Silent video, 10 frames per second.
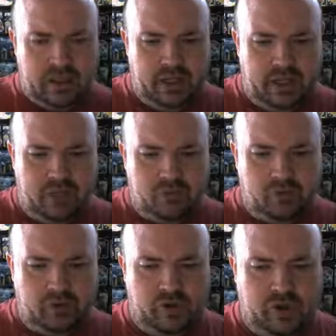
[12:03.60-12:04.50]
And now I'm
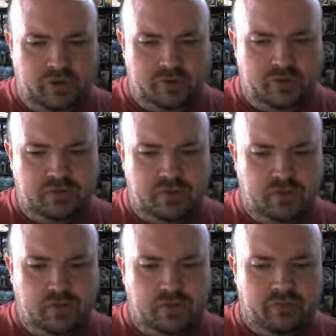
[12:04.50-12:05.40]
going to have to get
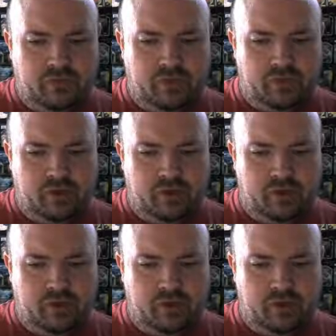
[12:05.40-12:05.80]
away from him.